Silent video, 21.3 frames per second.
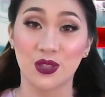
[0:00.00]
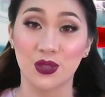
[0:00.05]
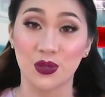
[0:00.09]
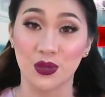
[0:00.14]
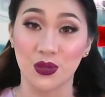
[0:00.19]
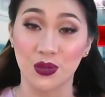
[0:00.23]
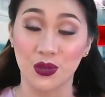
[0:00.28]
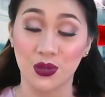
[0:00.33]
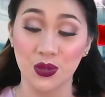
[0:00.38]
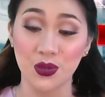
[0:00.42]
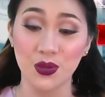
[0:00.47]
To
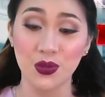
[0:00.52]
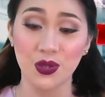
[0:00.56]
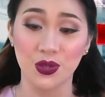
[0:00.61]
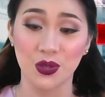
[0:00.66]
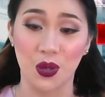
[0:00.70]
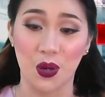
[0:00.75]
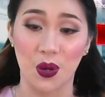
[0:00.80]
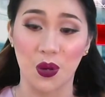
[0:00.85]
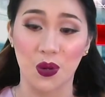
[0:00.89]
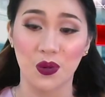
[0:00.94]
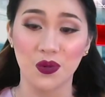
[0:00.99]
do
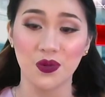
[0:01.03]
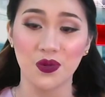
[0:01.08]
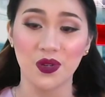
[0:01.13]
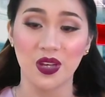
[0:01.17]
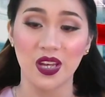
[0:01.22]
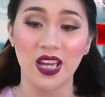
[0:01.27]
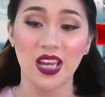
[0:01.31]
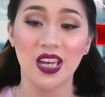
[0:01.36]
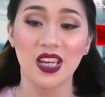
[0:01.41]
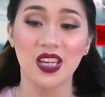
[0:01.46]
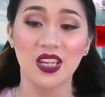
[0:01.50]
so
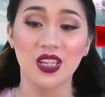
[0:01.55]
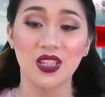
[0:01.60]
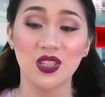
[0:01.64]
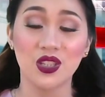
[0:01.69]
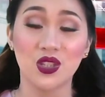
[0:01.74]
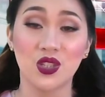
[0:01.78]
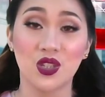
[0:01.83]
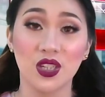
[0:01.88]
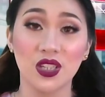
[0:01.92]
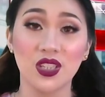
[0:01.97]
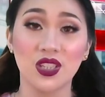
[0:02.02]
is
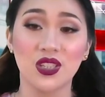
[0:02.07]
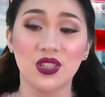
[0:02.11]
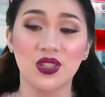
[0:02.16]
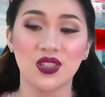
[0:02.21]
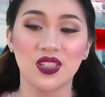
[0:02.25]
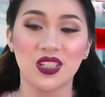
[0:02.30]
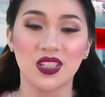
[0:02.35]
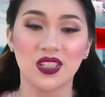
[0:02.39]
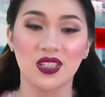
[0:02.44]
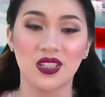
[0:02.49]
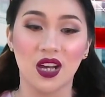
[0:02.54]
just to
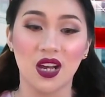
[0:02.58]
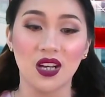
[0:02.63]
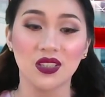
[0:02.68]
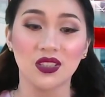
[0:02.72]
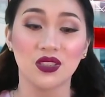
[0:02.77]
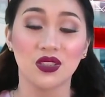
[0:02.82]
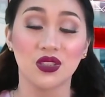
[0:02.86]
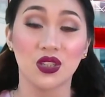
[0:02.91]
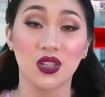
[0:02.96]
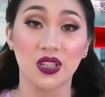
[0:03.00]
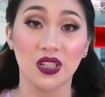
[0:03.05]
deduct
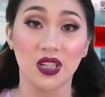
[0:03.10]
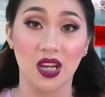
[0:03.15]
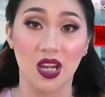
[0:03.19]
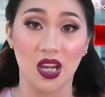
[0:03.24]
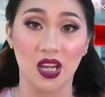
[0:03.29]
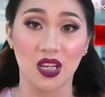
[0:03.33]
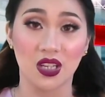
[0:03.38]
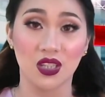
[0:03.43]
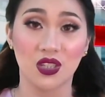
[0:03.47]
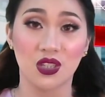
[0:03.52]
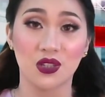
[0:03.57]
your
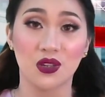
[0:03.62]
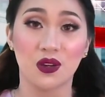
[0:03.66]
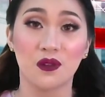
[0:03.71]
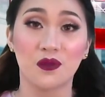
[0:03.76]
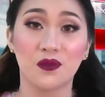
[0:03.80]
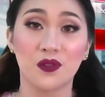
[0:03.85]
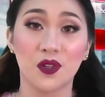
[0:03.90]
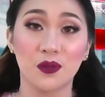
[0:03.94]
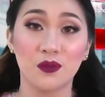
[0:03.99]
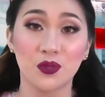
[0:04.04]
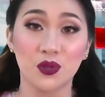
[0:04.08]
age
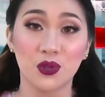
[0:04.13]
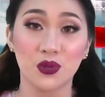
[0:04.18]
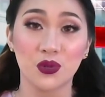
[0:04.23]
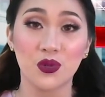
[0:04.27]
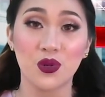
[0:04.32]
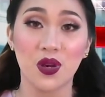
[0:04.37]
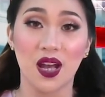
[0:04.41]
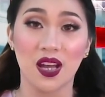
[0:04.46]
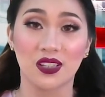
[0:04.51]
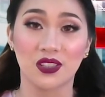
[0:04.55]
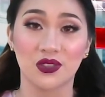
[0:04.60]
from
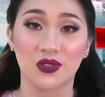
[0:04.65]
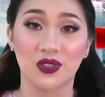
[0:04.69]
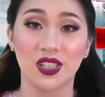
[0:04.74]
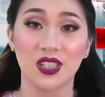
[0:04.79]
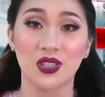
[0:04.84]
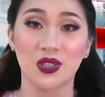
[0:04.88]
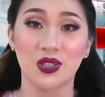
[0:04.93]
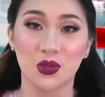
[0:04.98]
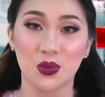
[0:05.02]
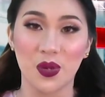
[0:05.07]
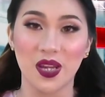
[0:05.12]

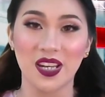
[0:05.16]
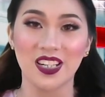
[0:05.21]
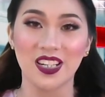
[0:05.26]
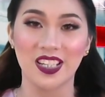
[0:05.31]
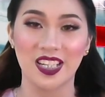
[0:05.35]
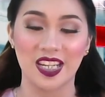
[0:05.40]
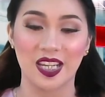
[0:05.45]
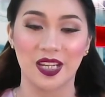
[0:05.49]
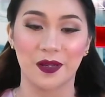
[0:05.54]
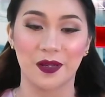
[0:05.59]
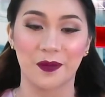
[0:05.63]

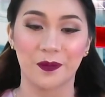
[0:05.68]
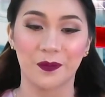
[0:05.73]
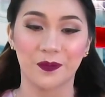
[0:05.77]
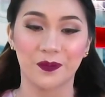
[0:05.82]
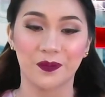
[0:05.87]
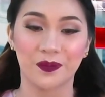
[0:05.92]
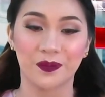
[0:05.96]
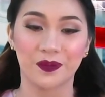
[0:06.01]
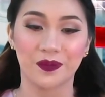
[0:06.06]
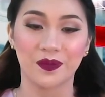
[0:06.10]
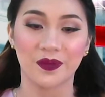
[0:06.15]
220.
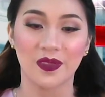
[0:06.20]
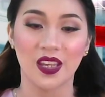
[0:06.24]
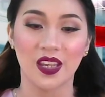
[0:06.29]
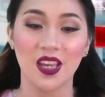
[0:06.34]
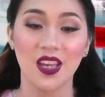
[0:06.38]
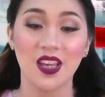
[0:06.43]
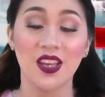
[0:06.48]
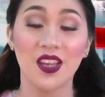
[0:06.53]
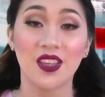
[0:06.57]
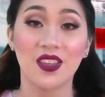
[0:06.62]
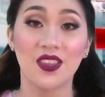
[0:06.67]

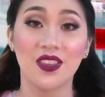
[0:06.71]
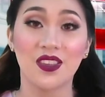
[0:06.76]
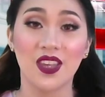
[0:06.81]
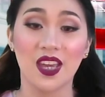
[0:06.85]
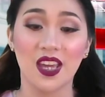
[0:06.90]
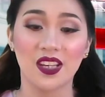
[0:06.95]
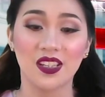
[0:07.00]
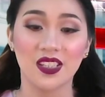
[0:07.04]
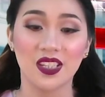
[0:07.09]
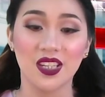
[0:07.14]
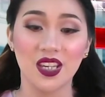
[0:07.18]

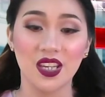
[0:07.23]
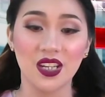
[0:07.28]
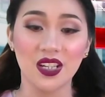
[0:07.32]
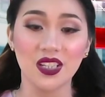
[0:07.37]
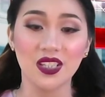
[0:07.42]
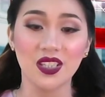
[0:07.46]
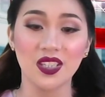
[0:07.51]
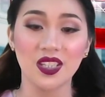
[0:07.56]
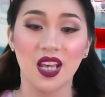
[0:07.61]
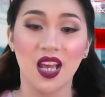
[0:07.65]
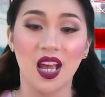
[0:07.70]
Then
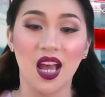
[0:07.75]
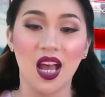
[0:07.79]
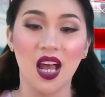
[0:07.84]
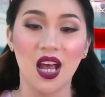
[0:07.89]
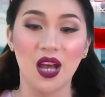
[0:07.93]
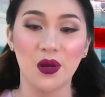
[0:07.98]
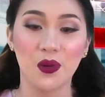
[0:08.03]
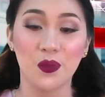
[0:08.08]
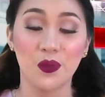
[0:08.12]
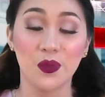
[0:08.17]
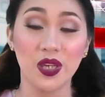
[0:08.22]
here's
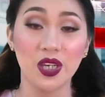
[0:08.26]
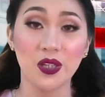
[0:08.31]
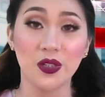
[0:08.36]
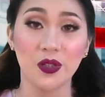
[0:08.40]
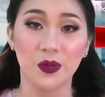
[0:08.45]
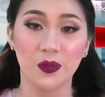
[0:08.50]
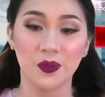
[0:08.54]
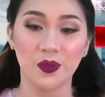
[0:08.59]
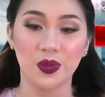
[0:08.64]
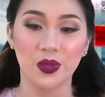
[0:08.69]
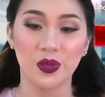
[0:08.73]
how we
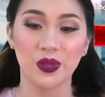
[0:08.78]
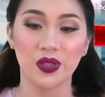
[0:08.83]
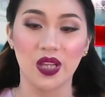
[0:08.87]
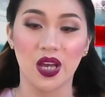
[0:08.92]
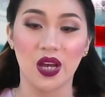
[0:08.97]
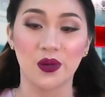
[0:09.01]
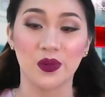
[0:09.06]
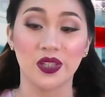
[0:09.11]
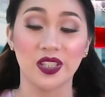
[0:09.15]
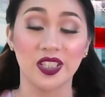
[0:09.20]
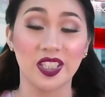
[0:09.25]
compute
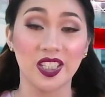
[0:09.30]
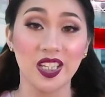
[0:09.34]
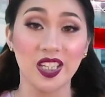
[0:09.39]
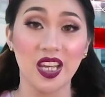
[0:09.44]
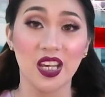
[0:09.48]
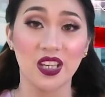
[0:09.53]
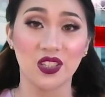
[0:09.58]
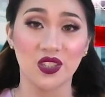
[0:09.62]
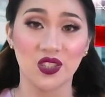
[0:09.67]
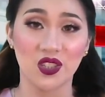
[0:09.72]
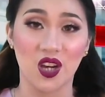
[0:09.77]
our
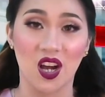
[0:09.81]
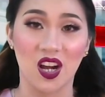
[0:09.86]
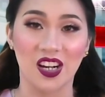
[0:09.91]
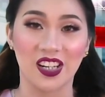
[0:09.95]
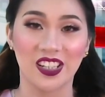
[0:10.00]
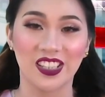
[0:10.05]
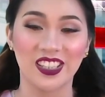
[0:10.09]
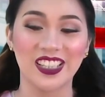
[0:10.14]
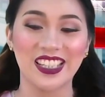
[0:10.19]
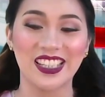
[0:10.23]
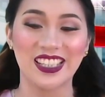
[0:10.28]

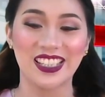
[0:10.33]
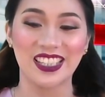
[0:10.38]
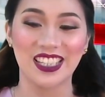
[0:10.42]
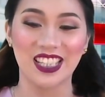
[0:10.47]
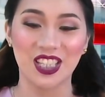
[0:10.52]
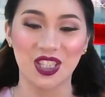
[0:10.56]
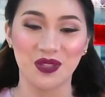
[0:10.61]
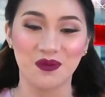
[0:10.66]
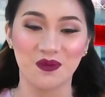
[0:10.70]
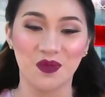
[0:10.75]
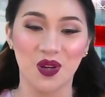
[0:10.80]
THR in
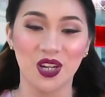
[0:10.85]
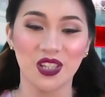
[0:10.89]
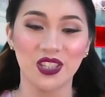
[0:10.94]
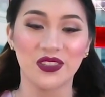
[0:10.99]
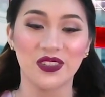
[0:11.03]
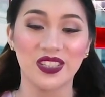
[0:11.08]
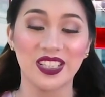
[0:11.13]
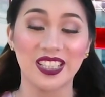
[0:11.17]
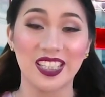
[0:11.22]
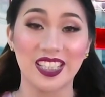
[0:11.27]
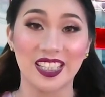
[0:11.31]
its
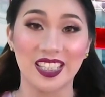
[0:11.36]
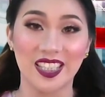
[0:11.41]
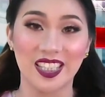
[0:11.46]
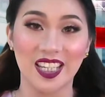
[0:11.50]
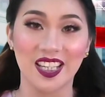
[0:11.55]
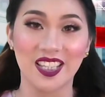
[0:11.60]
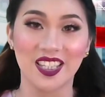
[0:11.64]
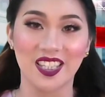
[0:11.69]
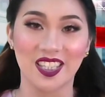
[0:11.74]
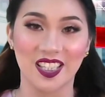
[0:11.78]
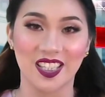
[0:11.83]
moderate
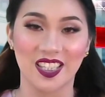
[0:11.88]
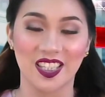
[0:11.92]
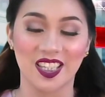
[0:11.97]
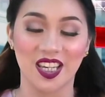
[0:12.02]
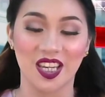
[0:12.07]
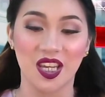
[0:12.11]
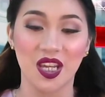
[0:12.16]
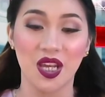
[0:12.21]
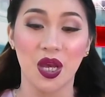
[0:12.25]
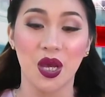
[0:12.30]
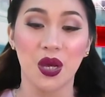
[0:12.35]

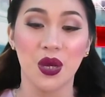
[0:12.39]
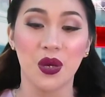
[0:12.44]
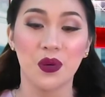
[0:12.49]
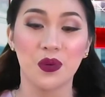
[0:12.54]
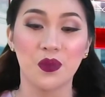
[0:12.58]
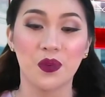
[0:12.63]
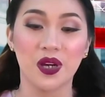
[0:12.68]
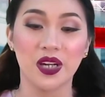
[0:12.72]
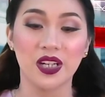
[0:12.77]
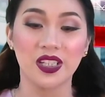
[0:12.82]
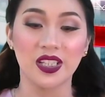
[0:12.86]
intensity,
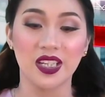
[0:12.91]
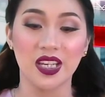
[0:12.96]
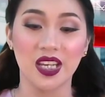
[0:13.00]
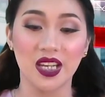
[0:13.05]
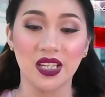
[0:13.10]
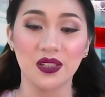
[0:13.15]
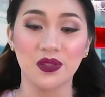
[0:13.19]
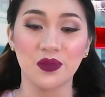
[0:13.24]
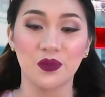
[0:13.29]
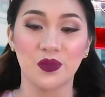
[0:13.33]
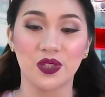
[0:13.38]

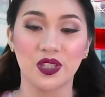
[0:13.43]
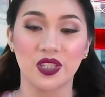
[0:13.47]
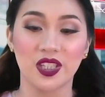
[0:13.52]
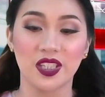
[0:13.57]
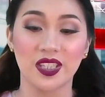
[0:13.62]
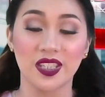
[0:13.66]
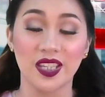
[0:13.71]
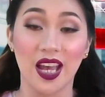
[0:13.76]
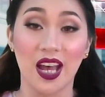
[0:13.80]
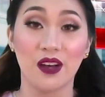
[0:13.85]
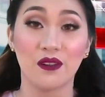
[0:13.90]
wherein we
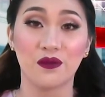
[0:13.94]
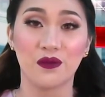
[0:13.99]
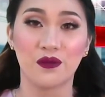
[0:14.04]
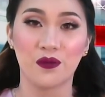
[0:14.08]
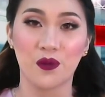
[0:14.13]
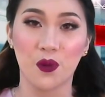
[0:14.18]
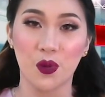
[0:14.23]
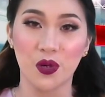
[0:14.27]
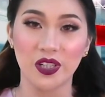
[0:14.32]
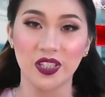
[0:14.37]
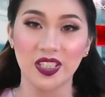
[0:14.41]
just have
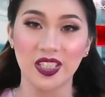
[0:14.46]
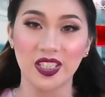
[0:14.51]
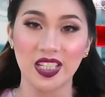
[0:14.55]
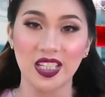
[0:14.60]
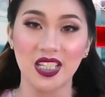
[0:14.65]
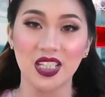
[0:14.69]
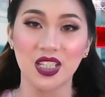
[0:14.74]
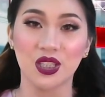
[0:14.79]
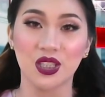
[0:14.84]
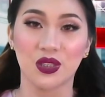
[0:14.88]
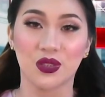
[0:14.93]

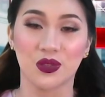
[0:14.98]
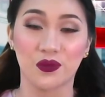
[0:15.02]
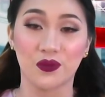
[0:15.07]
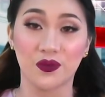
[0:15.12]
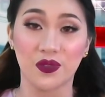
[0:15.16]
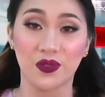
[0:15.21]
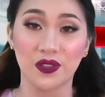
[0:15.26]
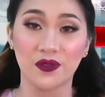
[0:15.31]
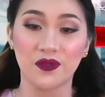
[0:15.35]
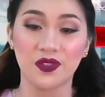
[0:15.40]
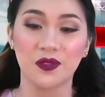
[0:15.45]
40 to
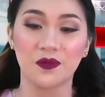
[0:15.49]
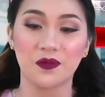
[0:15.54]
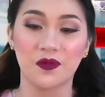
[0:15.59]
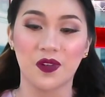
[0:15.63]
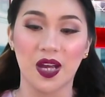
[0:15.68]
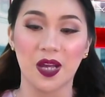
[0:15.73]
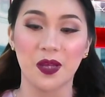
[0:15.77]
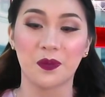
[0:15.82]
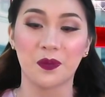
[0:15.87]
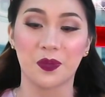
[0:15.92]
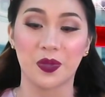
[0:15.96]

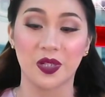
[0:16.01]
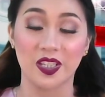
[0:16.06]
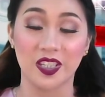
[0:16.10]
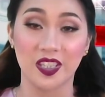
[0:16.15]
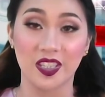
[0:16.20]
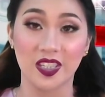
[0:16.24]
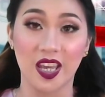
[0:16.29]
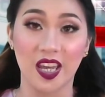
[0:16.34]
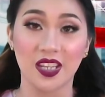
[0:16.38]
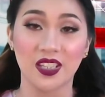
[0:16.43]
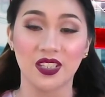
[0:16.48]

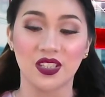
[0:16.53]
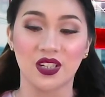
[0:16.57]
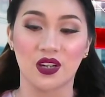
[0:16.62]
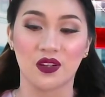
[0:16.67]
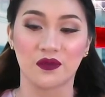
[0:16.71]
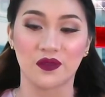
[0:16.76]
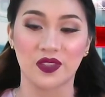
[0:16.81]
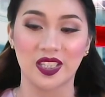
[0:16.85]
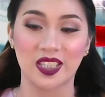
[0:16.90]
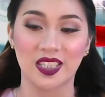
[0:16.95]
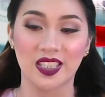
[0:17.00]
55% of
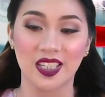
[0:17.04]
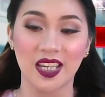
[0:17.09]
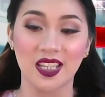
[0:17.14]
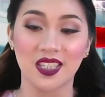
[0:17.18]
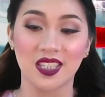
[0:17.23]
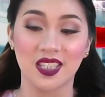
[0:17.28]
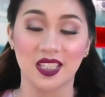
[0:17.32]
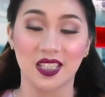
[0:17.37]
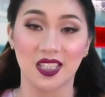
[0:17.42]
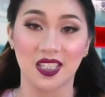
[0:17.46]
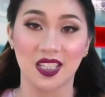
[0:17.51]

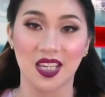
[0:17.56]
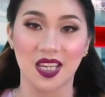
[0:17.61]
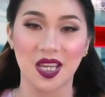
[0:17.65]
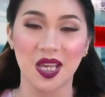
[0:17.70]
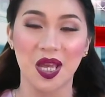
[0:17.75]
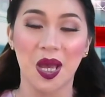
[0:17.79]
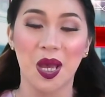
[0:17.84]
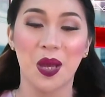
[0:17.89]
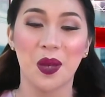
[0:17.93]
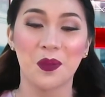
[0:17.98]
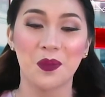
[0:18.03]
intensity
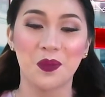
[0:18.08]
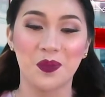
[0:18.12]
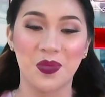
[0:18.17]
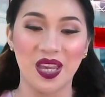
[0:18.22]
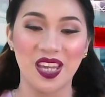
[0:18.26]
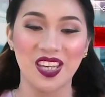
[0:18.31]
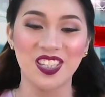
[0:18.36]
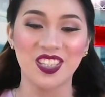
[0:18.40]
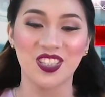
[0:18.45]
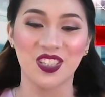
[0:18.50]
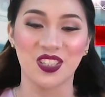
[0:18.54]

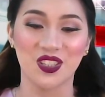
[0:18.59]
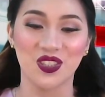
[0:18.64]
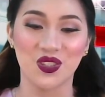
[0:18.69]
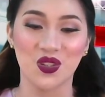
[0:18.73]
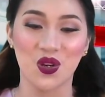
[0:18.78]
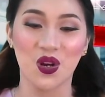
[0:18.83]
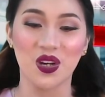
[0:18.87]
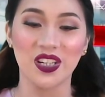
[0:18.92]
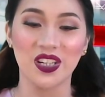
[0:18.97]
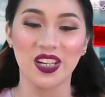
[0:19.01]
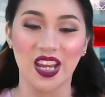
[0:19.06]
based on
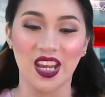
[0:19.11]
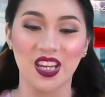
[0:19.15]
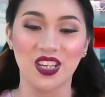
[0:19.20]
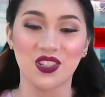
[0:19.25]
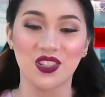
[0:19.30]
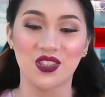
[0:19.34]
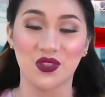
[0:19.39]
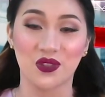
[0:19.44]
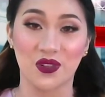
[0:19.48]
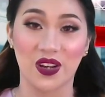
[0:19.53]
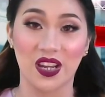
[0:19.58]
your
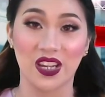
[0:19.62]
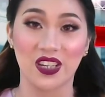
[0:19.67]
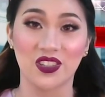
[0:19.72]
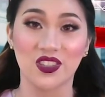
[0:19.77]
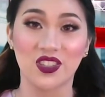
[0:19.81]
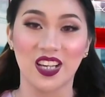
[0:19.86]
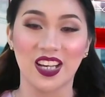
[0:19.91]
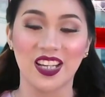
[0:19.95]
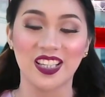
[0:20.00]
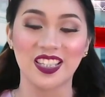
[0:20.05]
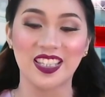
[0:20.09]
age range
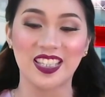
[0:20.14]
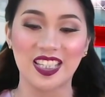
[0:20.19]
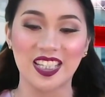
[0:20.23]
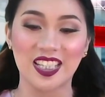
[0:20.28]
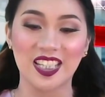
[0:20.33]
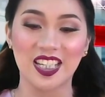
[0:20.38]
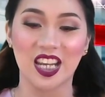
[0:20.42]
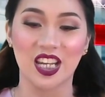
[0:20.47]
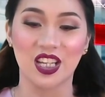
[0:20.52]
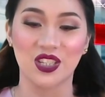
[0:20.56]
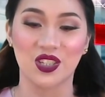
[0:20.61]
as
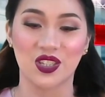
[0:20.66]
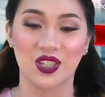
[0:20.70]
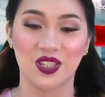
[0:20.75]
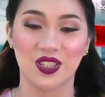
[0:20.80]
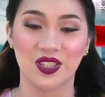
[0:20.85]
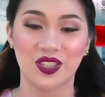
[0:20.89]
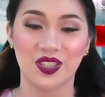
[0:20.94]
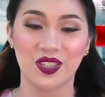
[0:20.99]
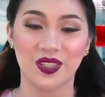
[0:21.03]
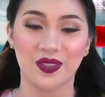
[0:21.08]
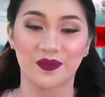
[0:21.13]

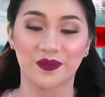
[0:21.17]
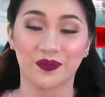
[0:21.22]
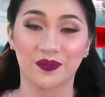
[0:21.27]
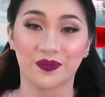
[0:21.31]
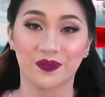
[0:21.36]
teenagers.